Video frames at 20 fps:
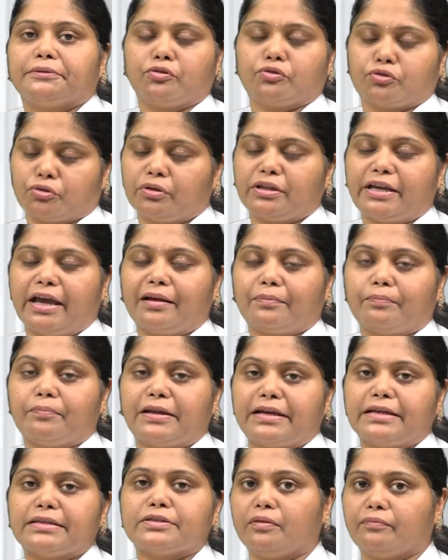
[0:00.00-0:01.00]
So they are
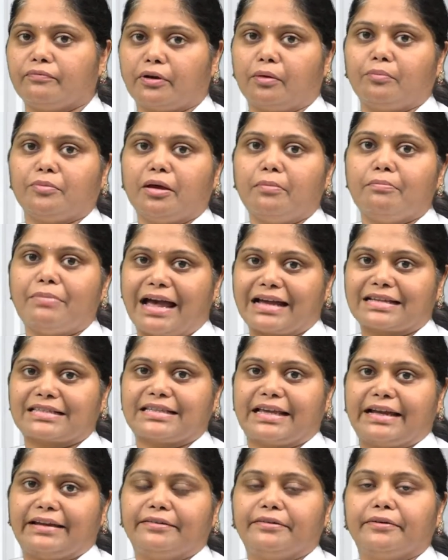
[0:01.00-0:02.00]
placed from the back
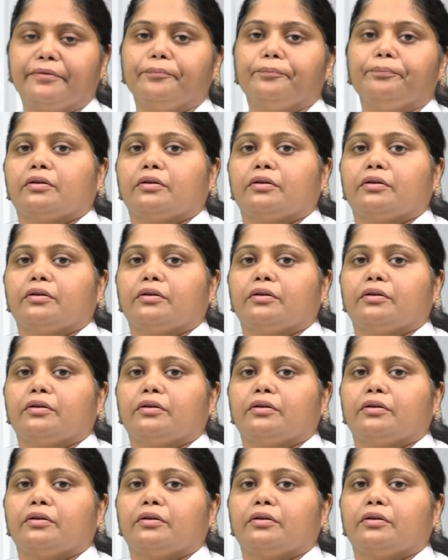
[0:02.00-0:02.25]
side.